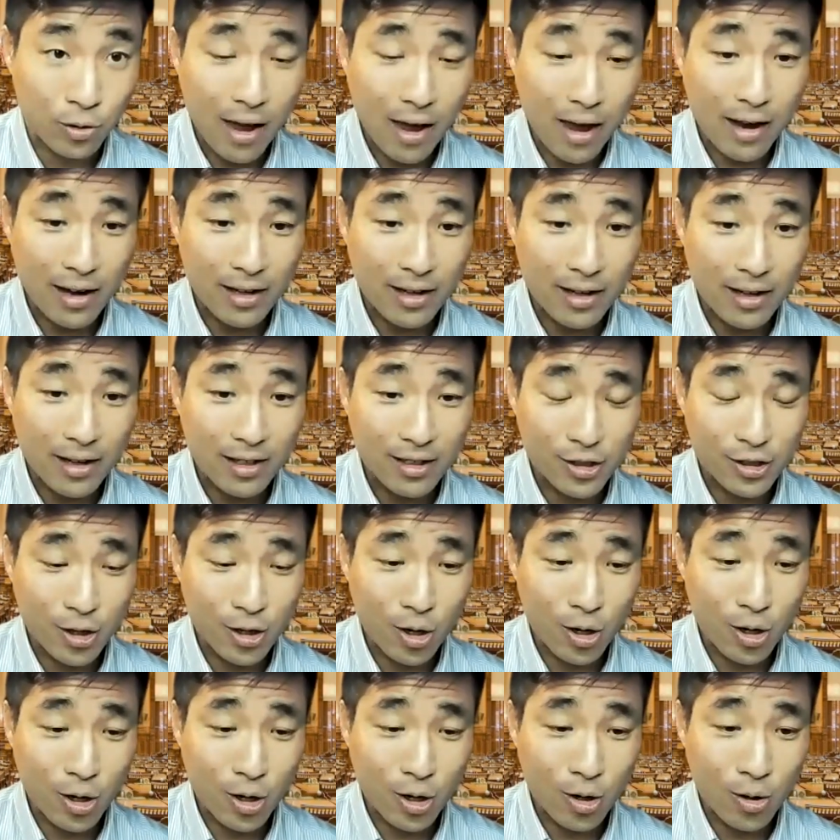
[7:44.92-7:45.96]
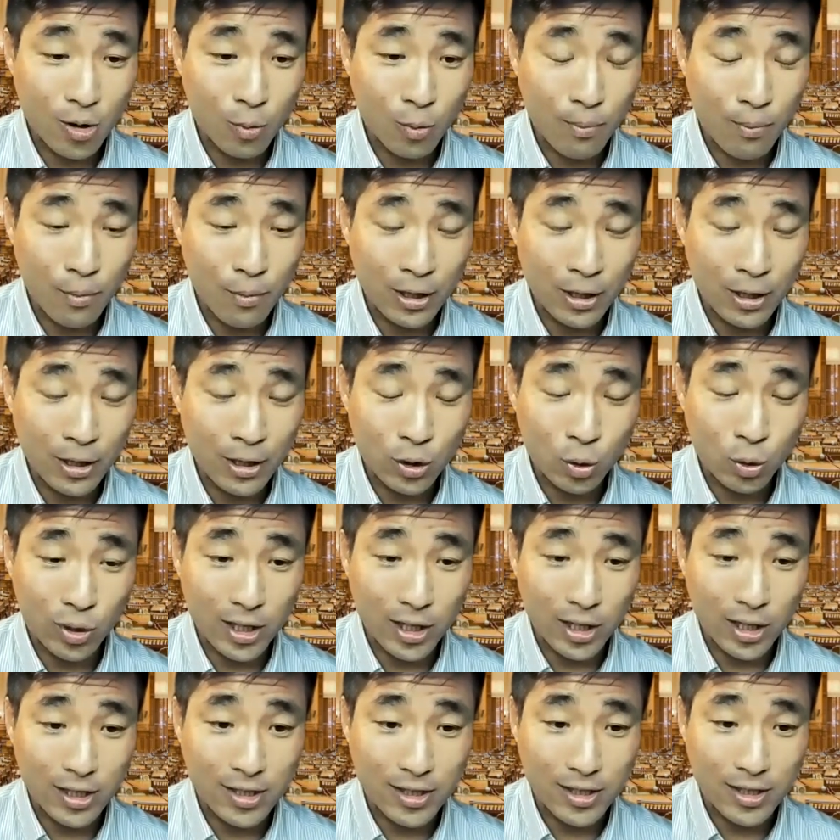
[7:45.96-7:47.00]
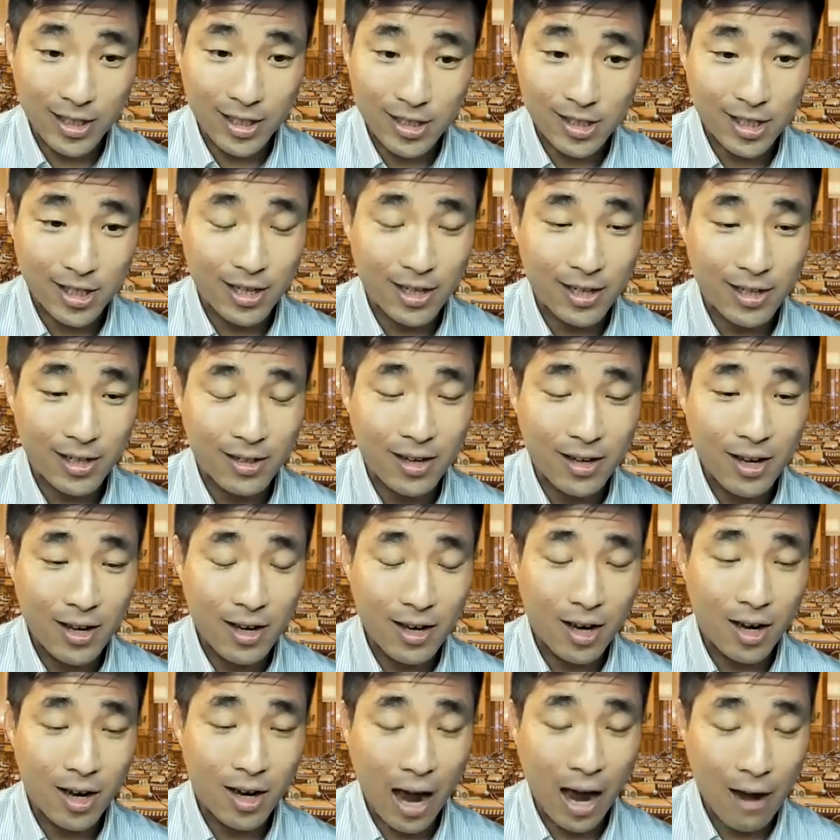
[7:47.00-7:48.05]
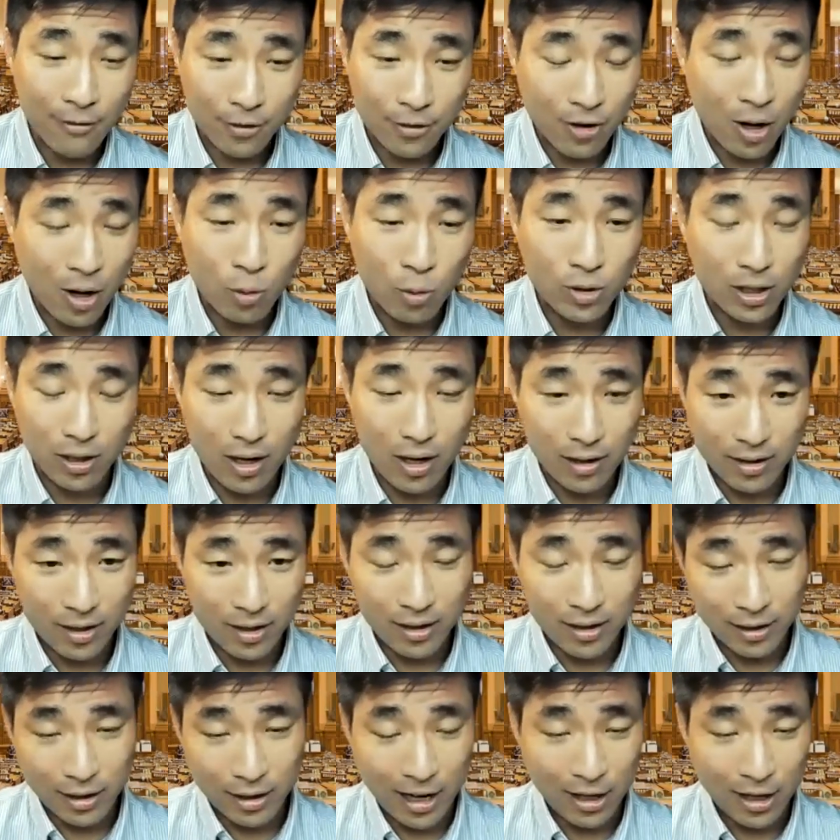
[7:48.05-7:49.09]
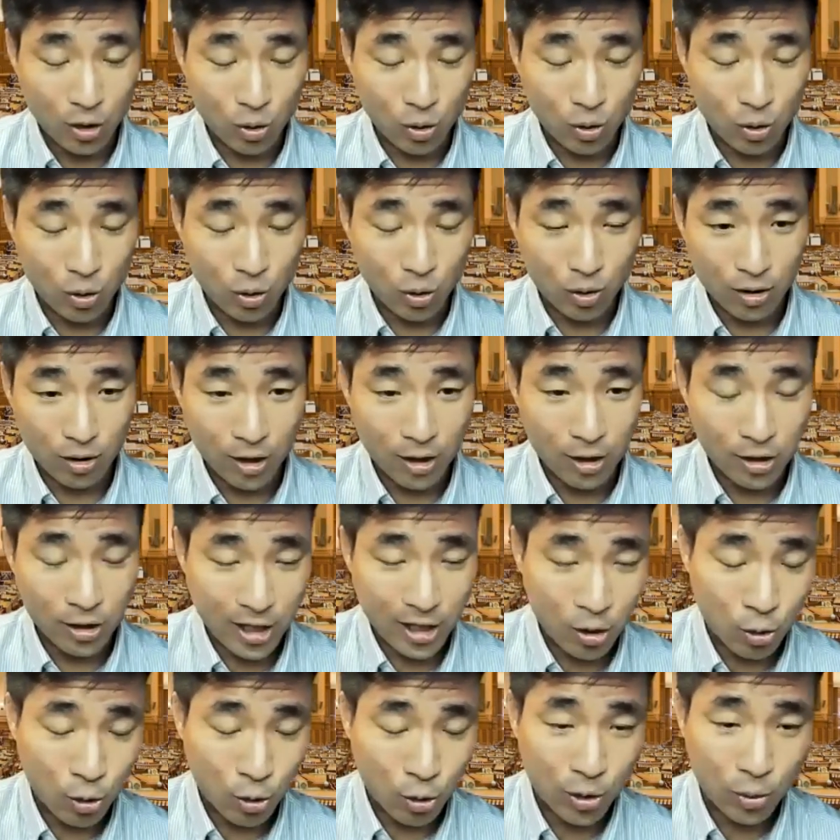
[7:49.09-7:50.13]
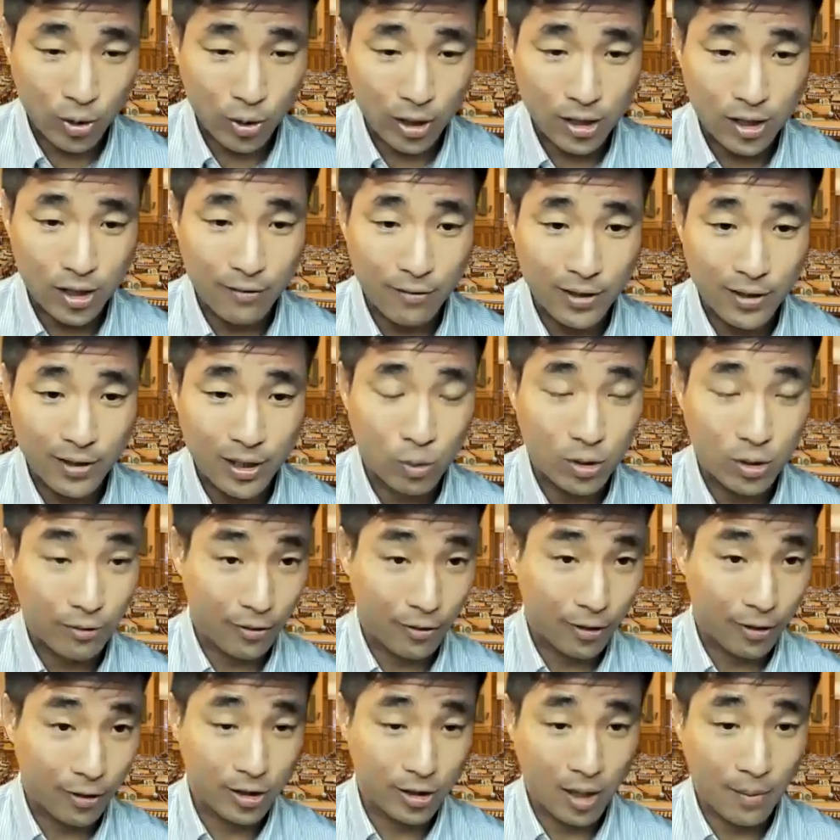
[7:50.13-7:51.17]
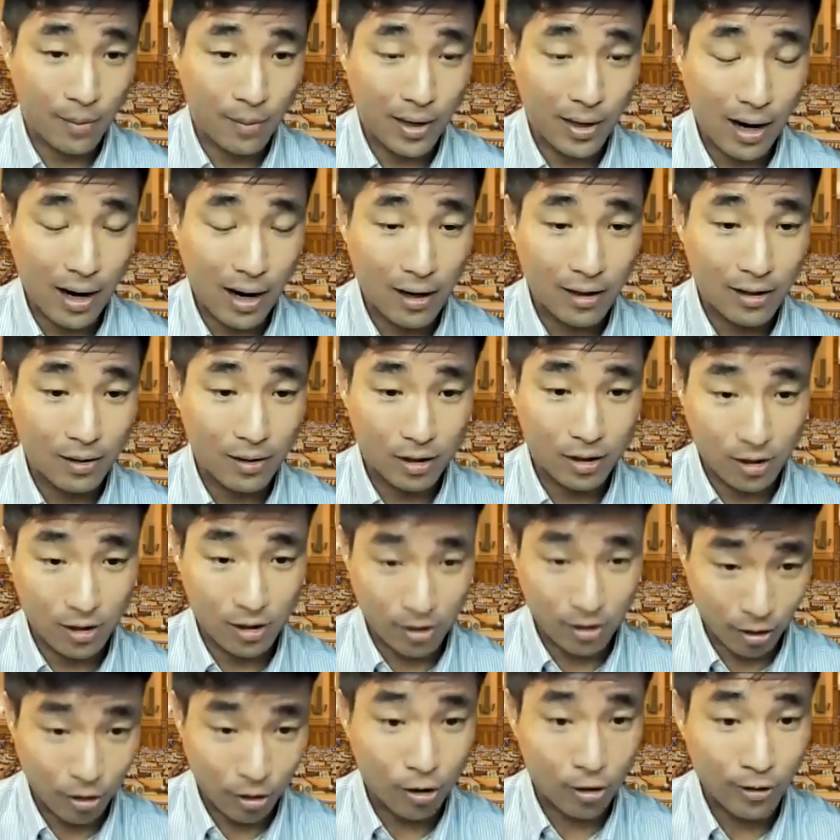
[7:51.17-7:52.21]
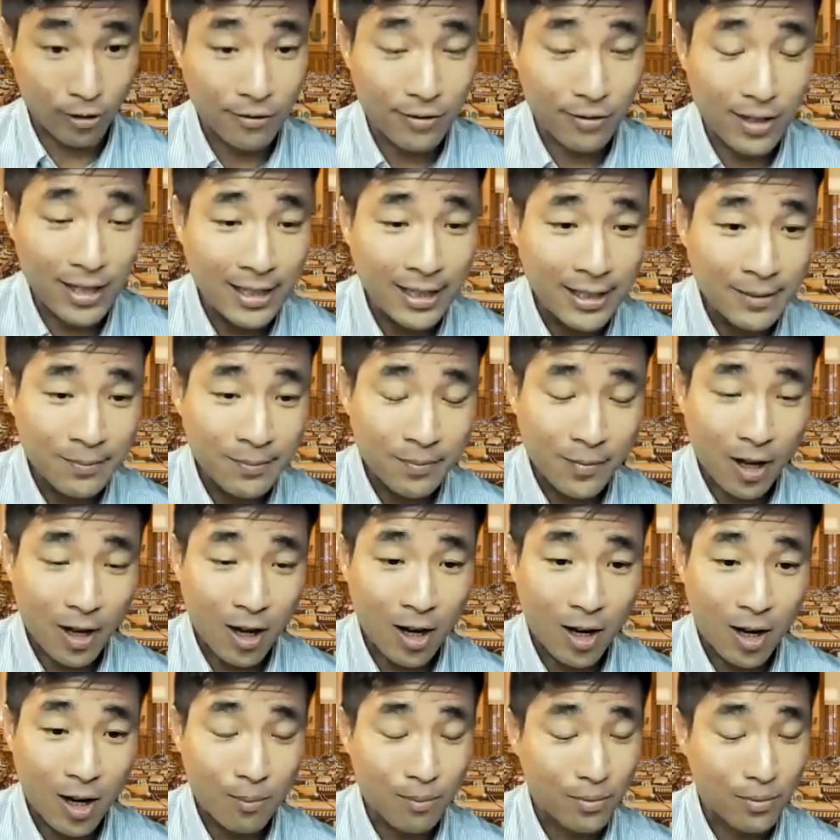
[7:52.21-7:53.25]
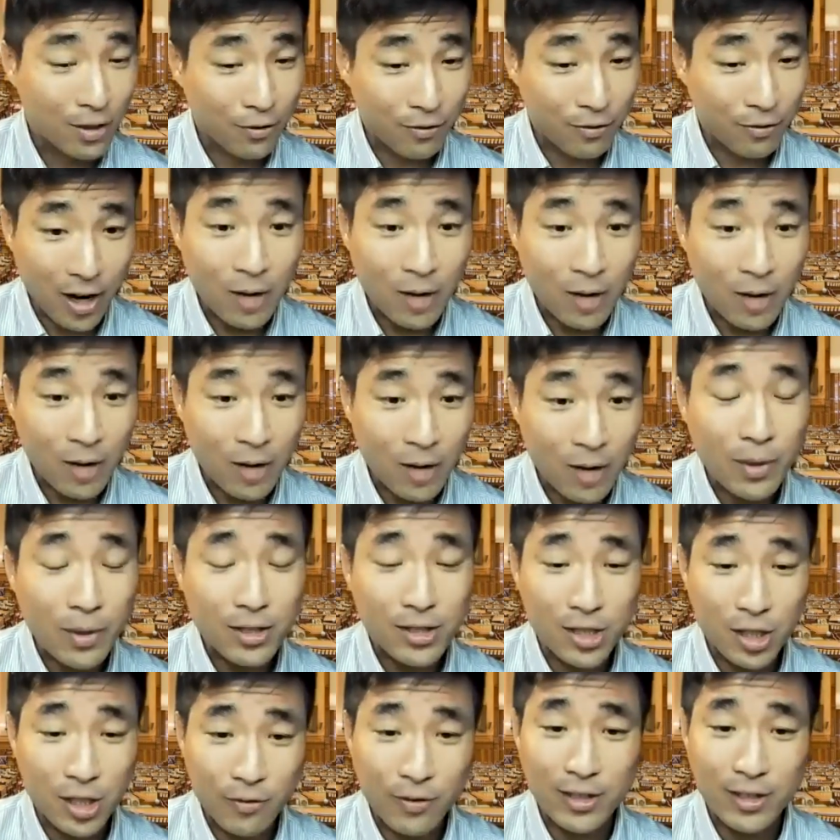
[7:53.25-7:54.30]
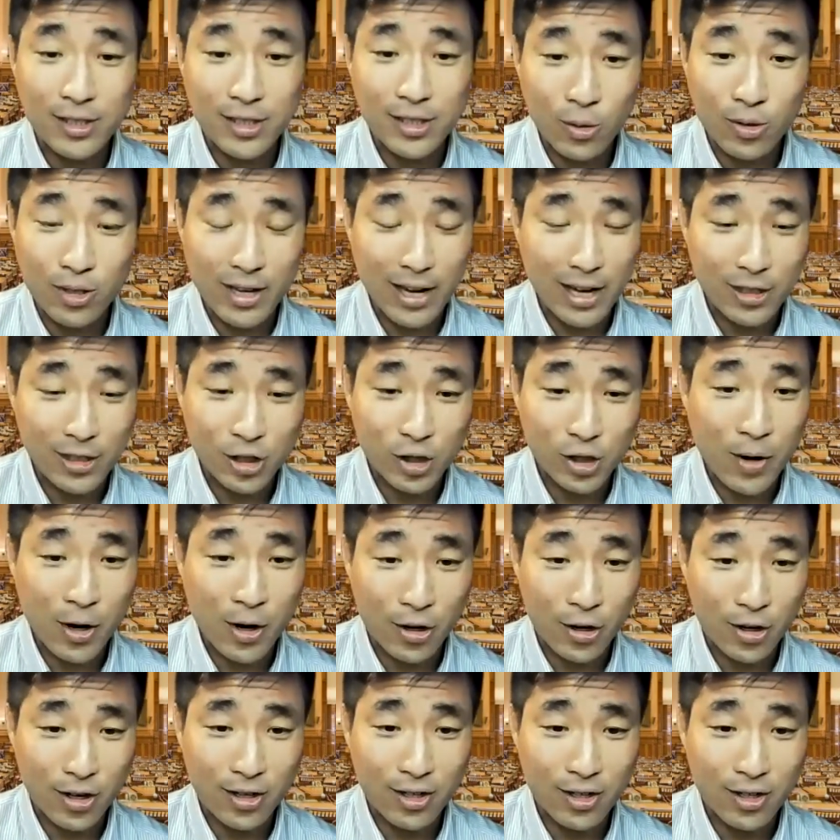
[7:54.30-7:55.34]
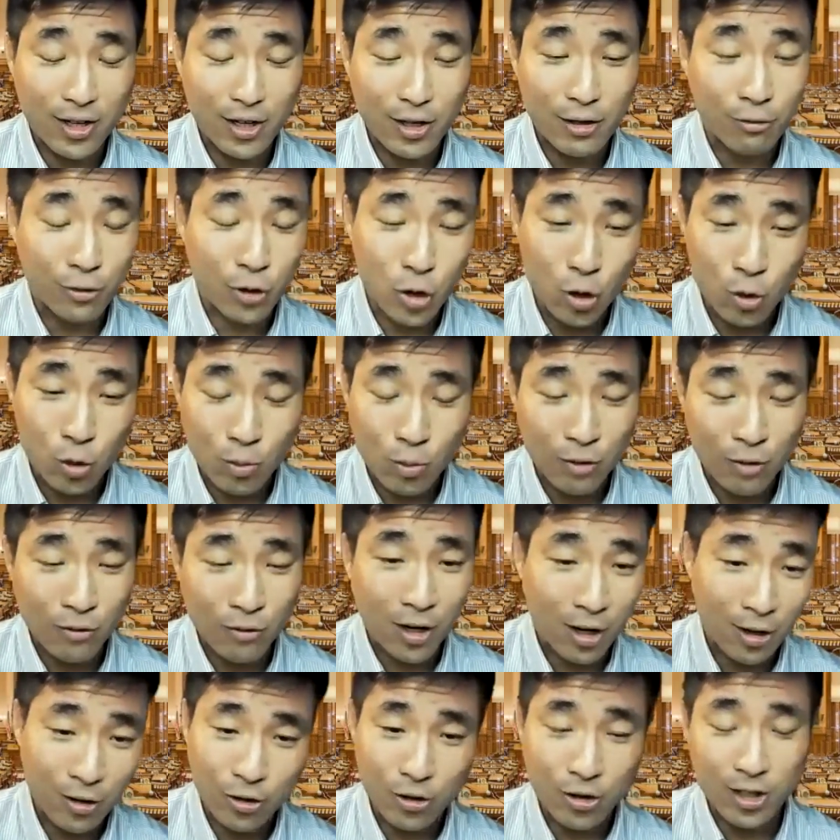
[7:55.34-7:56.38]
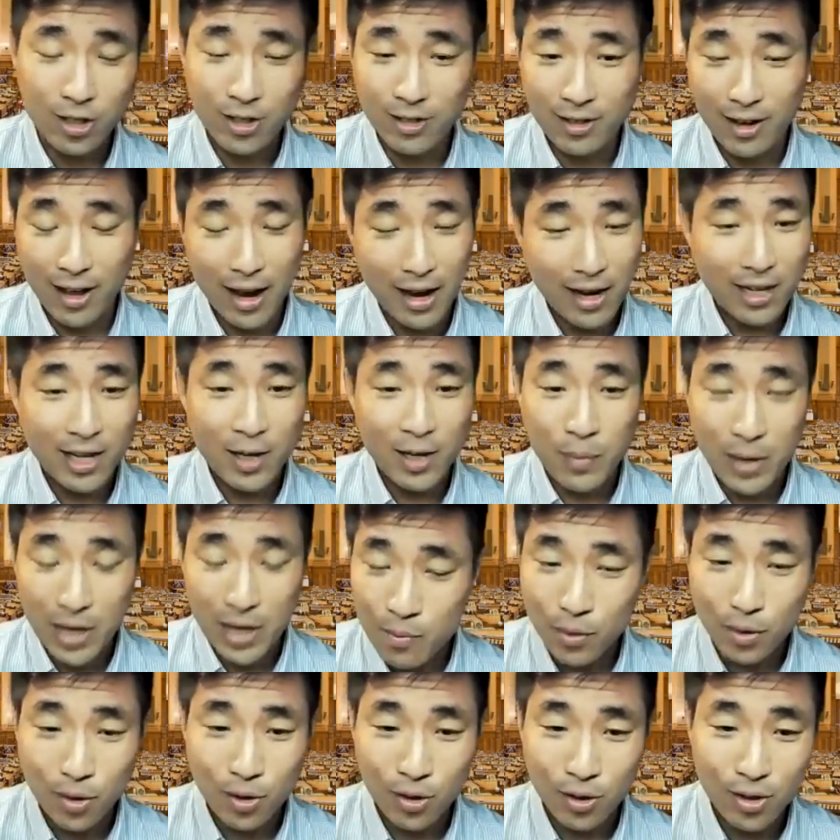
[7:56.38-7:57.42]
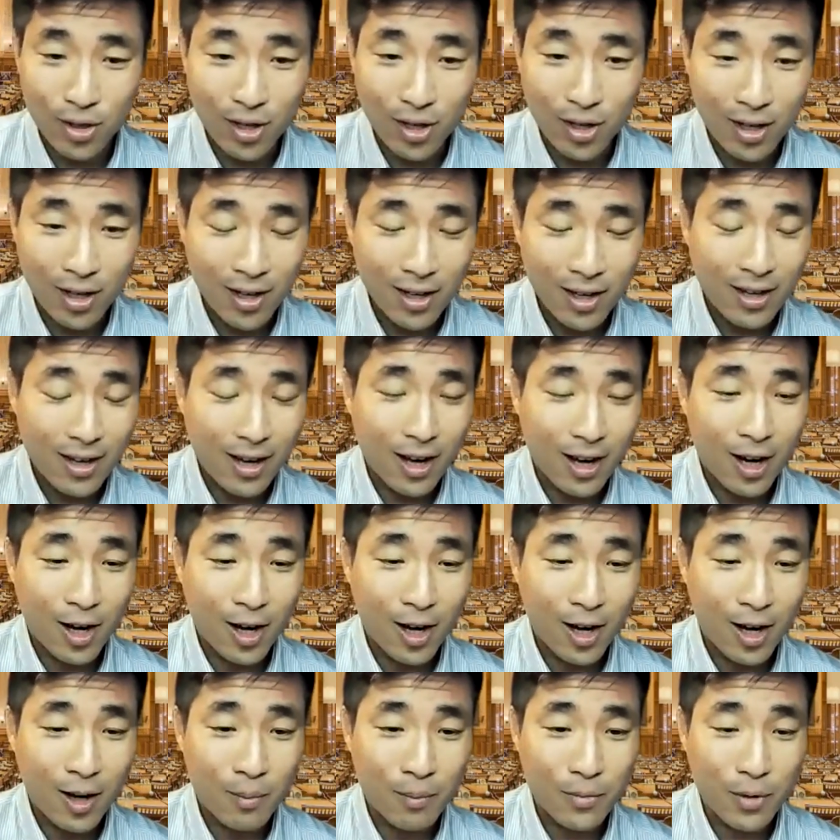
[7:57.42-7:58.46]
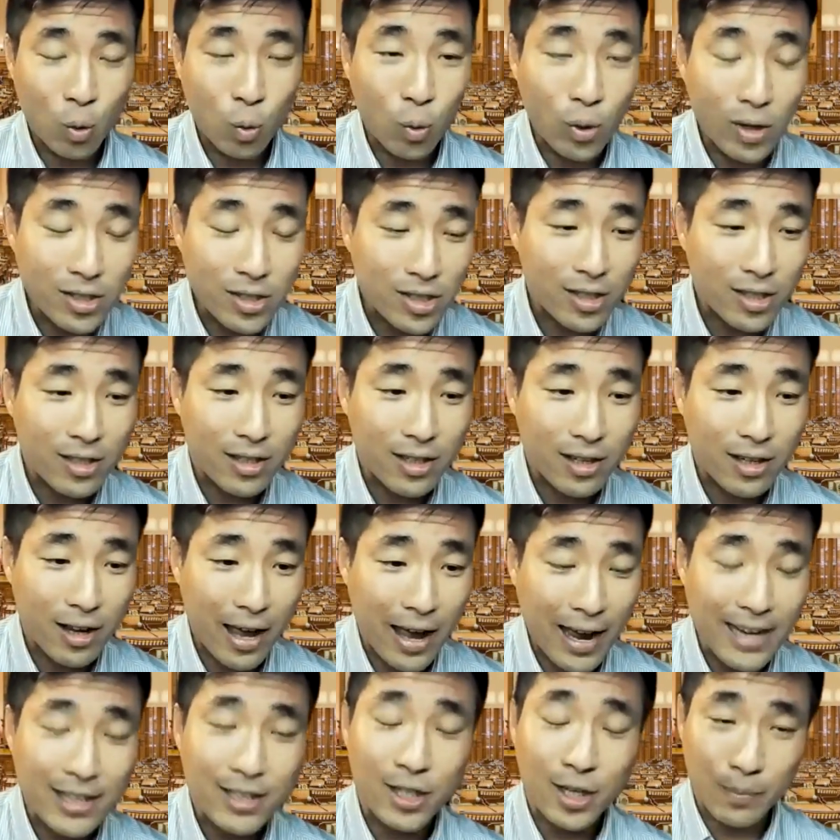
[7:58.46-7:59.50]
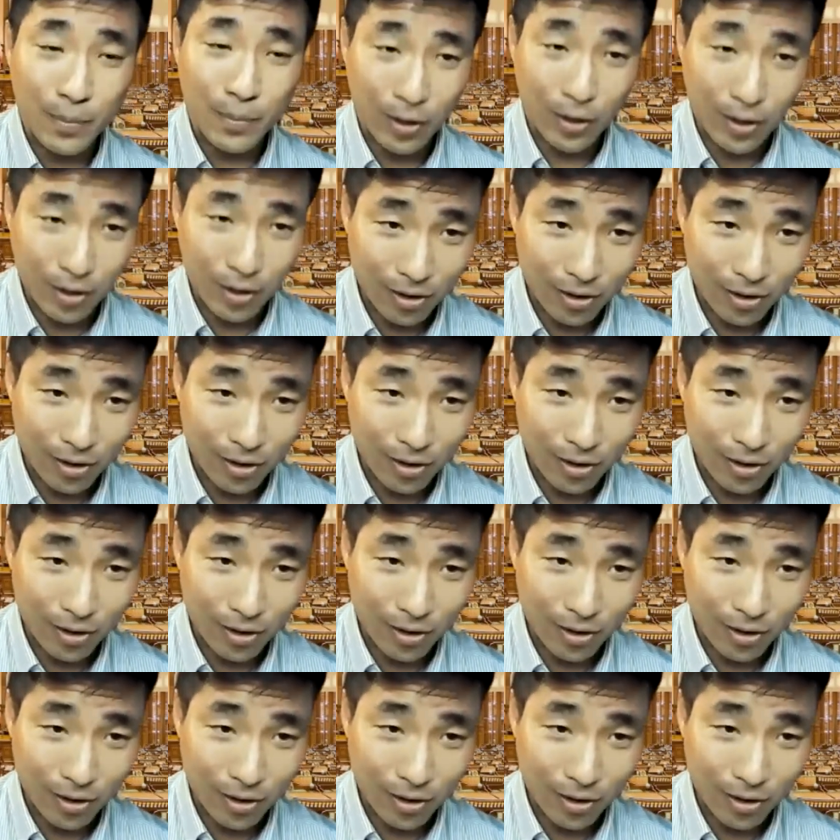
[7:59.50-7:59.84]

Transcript: And so in 2016, after I was elected, and January 2017 was the first time that I served, to find myself as the only Asian American in a room of 180 people wasn't atypical.